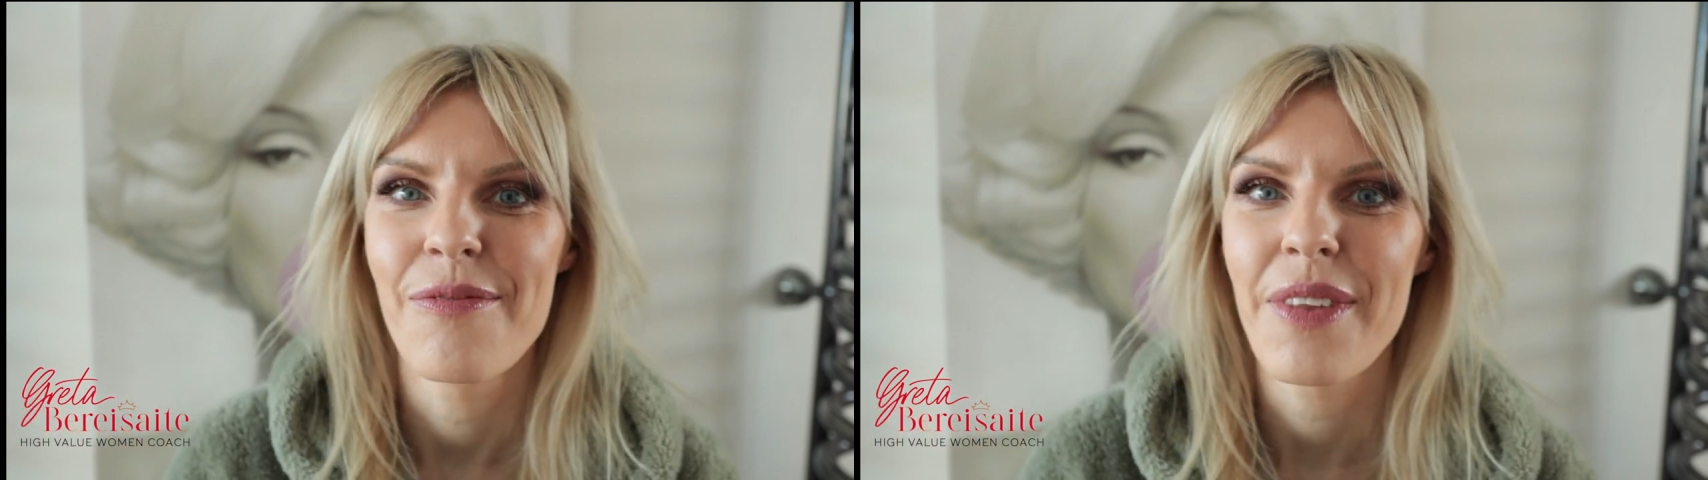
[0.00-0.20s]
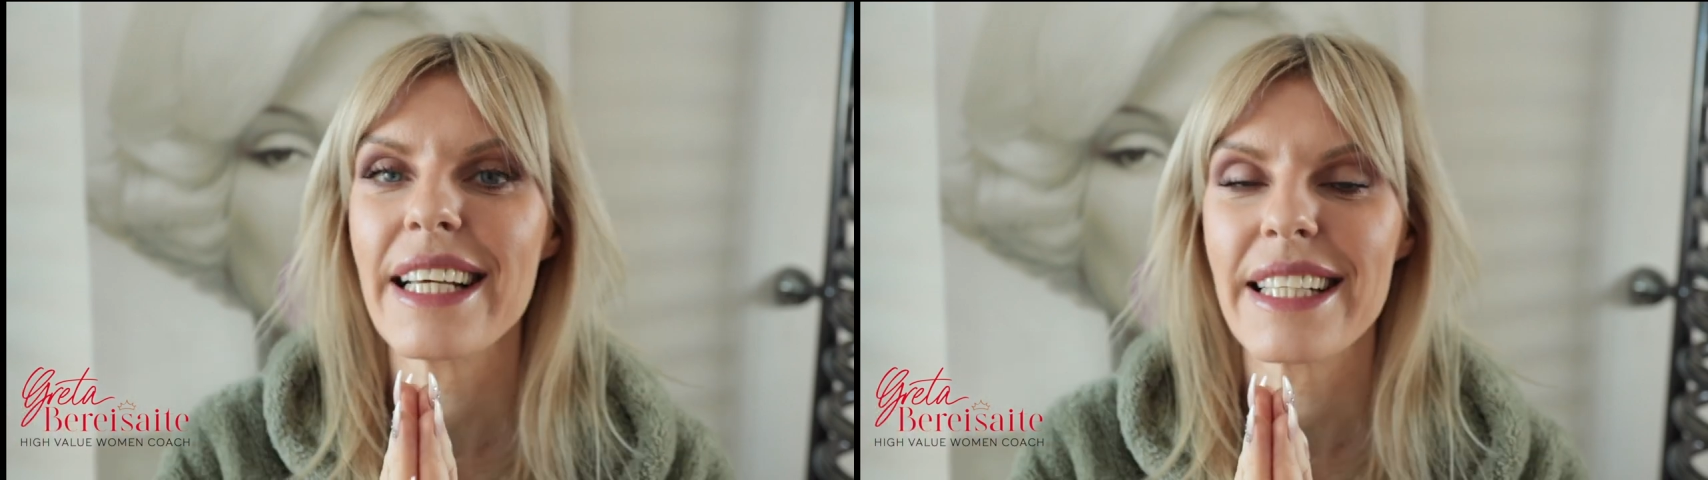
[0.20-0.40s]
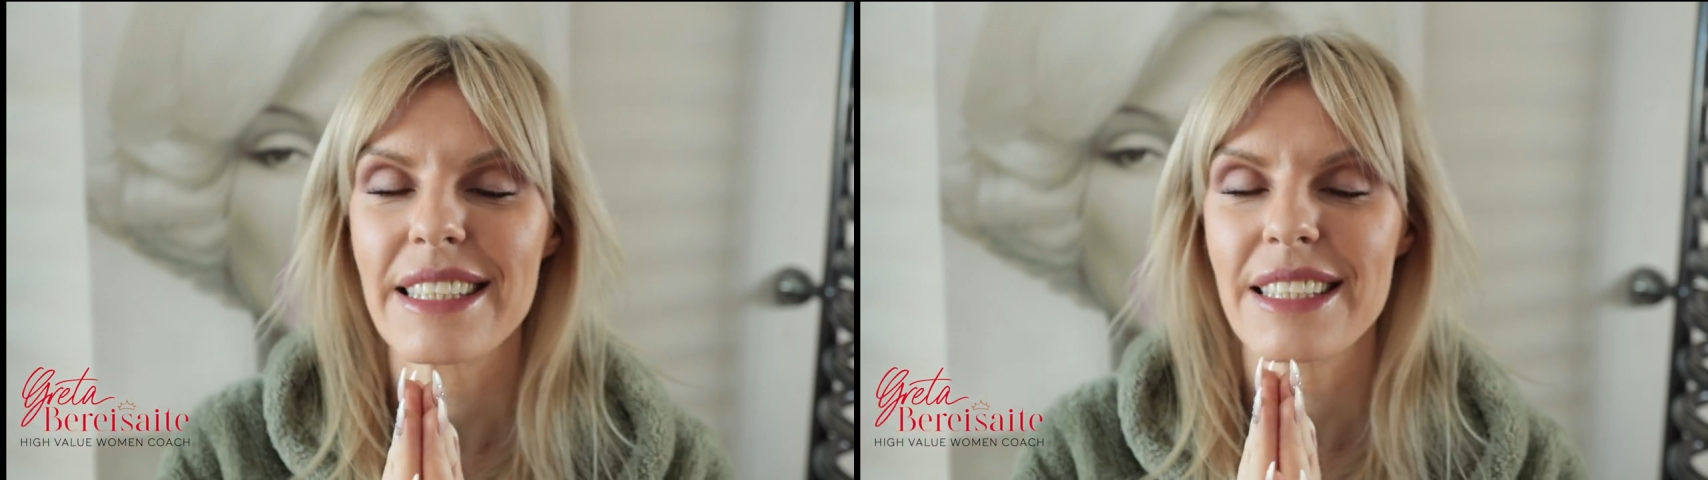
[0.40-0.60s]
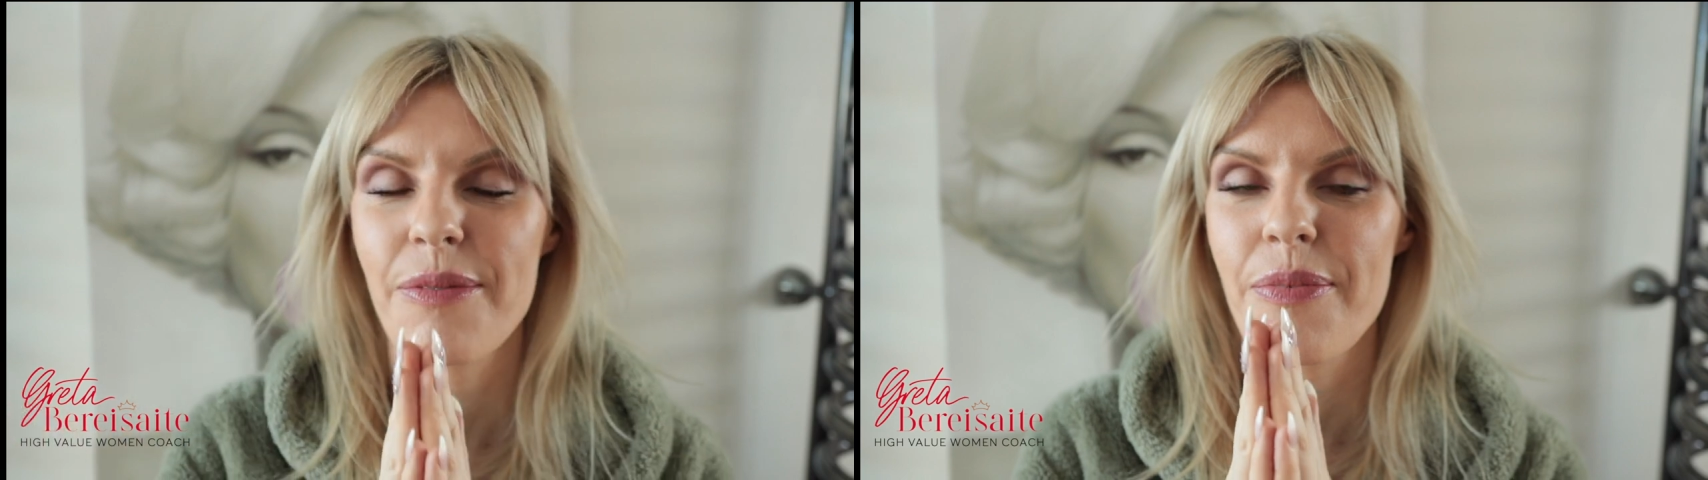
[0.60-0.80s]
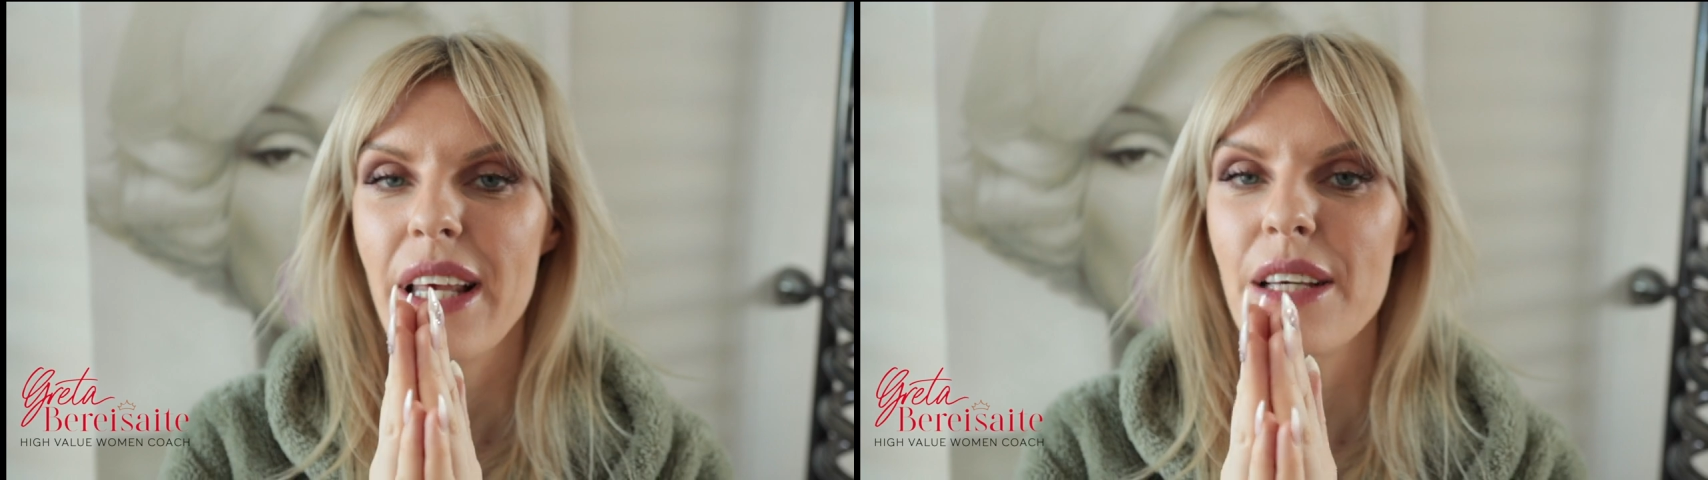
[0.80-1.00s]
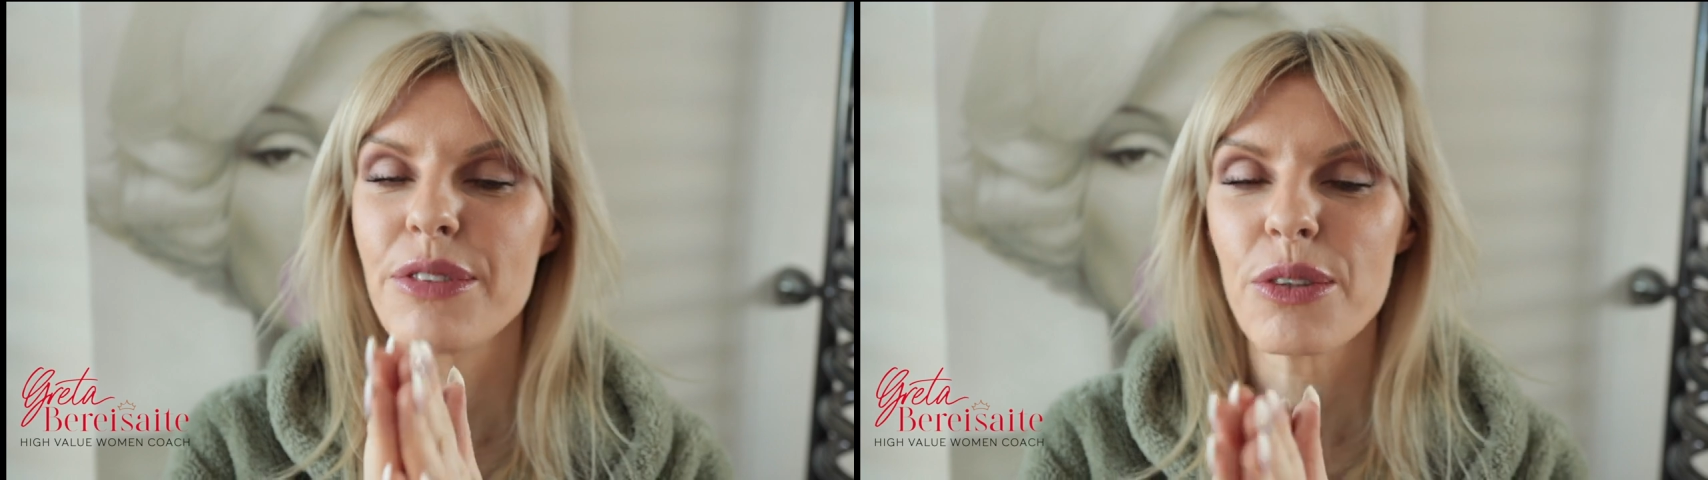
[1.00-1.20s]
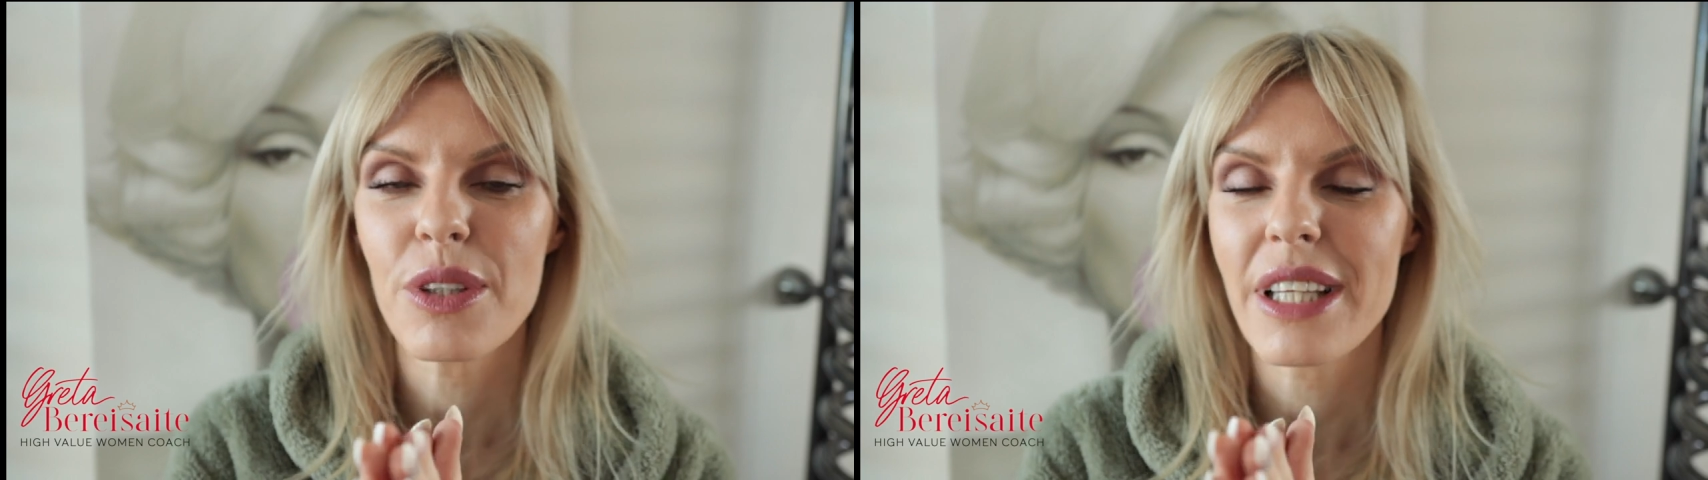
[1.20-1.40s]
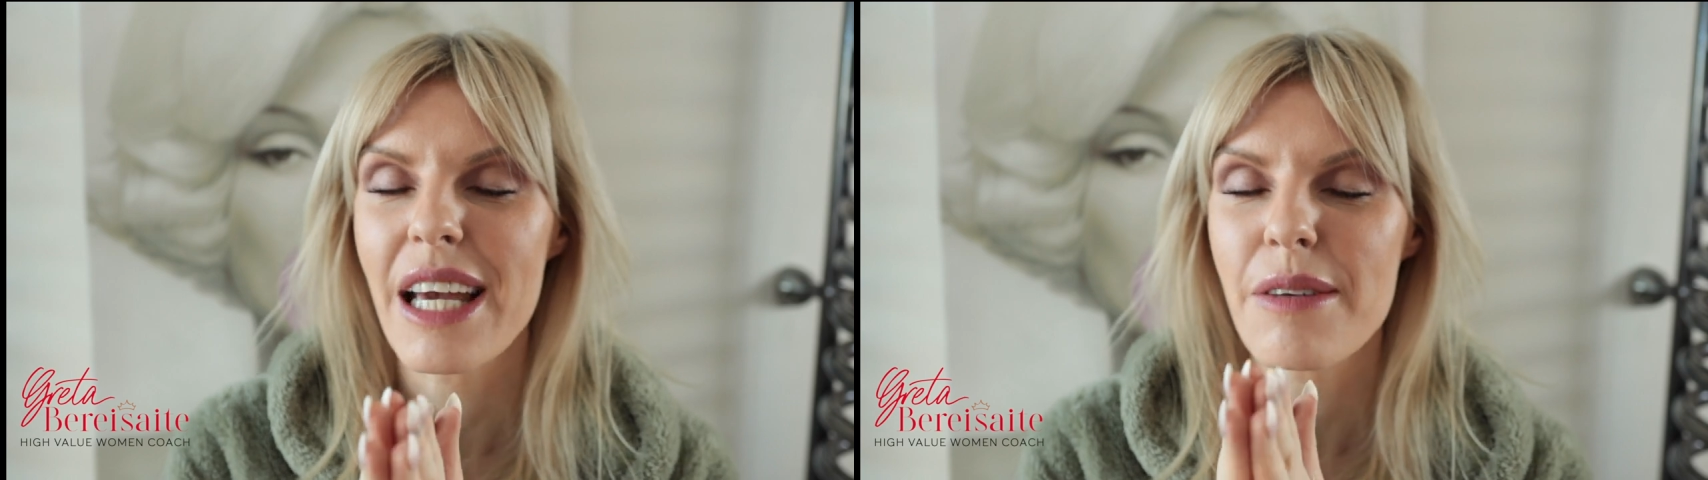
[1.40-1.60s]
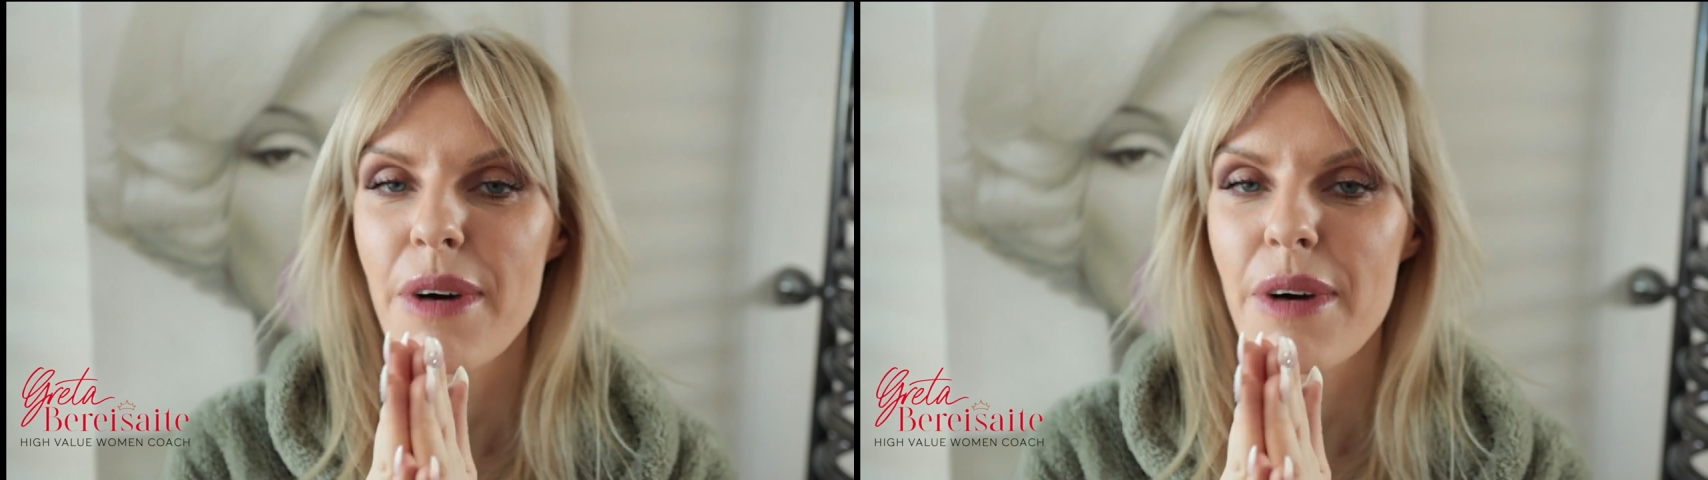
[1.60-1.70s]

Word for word: Ladies, if you would like